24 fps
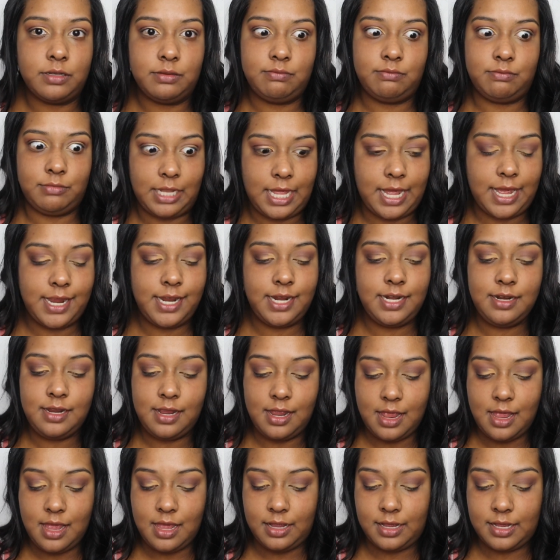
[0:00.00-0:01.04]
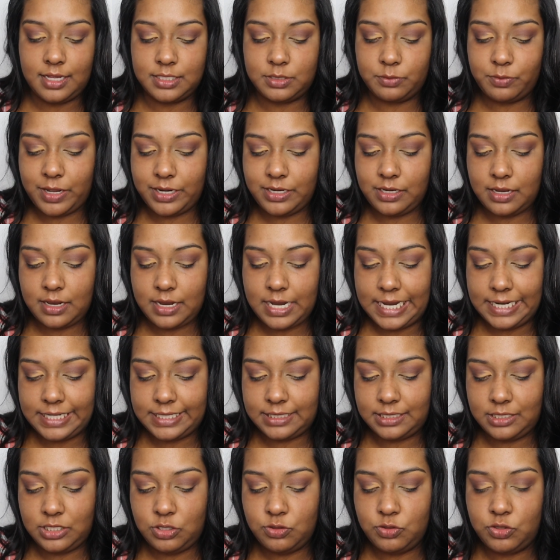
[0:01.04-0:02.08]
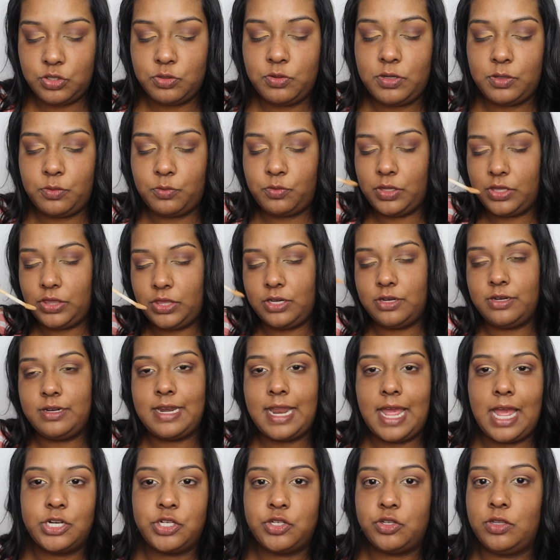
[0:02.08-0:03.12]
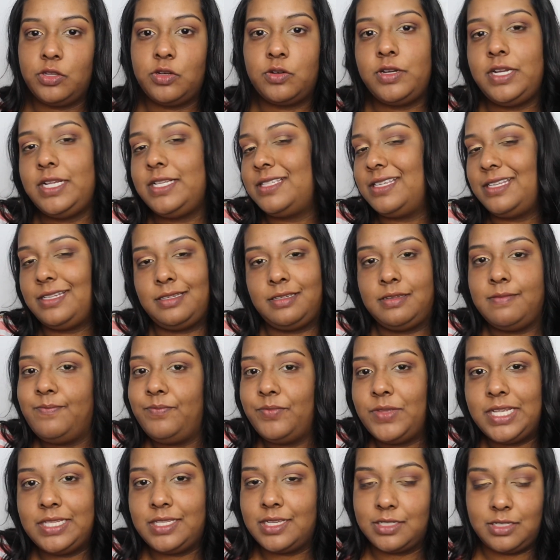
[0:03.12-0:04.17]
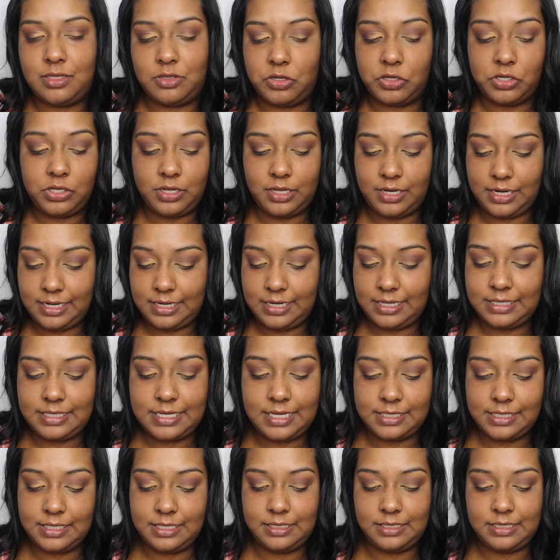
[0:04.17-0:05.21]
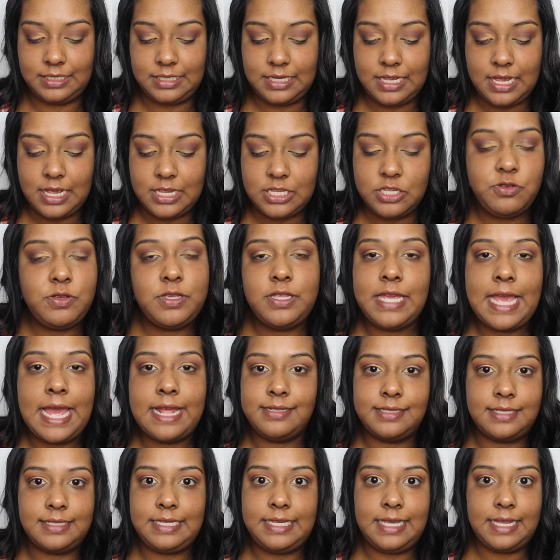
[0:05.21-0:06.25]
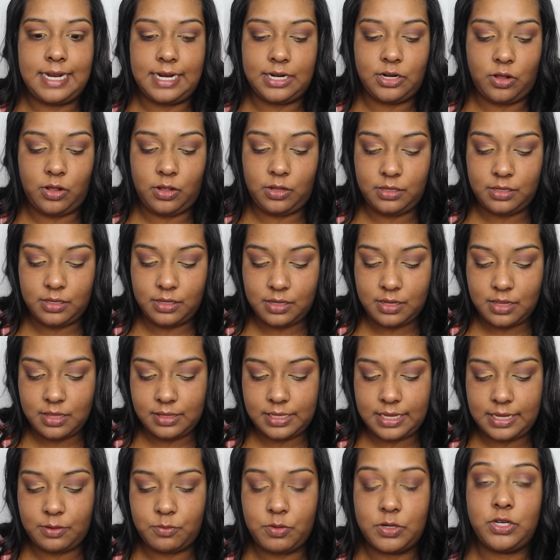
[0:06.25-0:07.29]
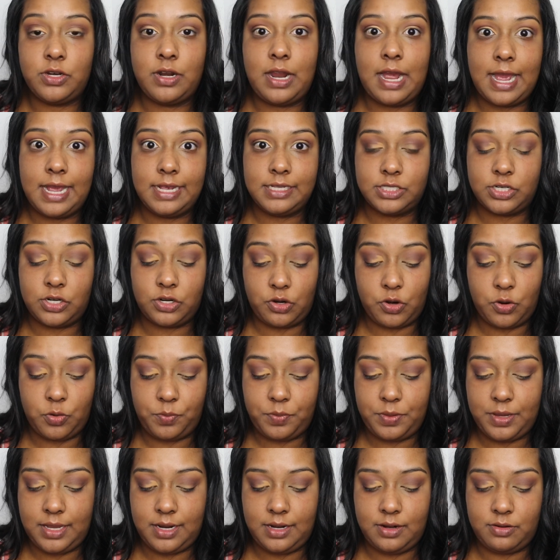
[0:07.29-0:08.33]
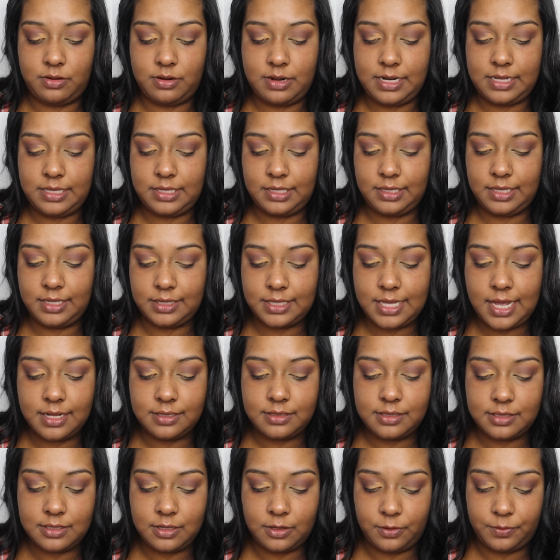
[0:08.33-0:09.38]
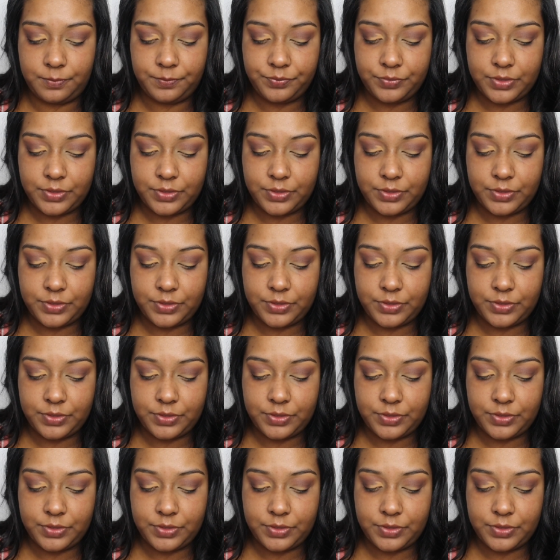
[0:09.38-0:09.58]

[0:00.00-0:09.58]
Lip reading: line, because when you do it with your natural crease, it doesn't look good, and you can't see it at all, like when your eyes are open or anything like that. So